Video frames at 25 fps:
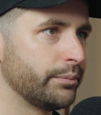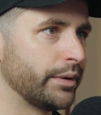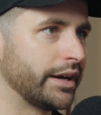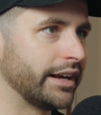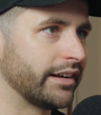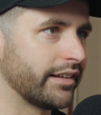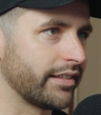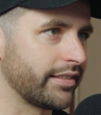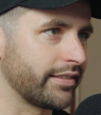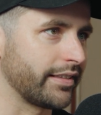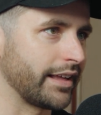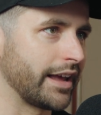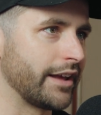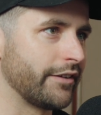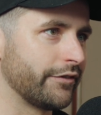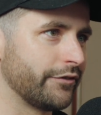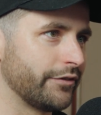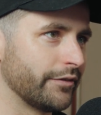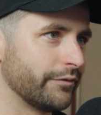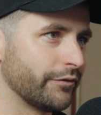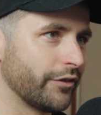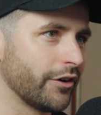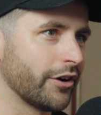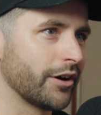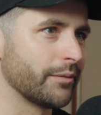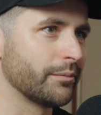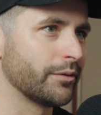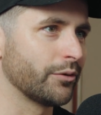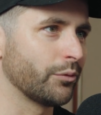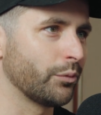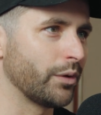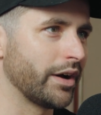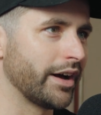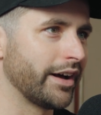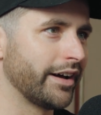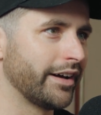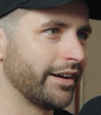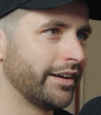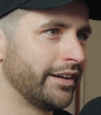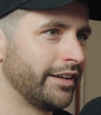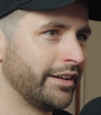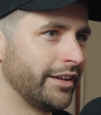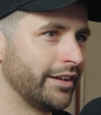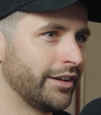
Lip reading: but in a safe environment where